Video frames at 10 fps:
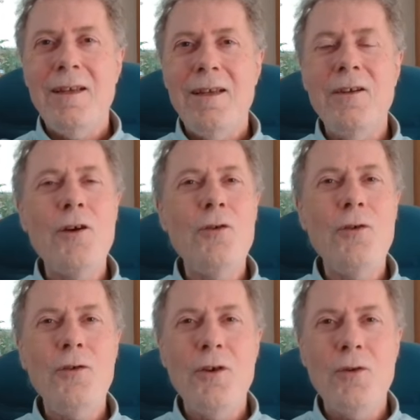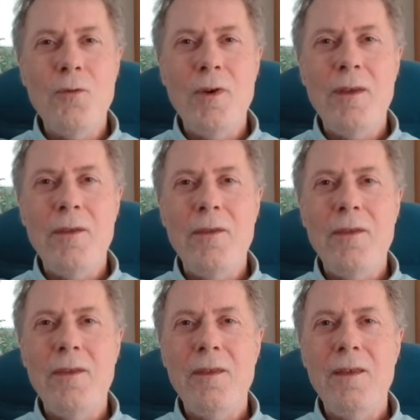Know who you're with
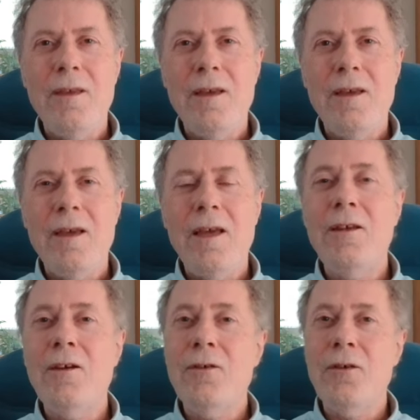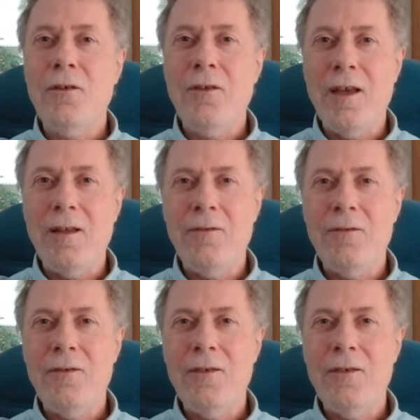and know yourself.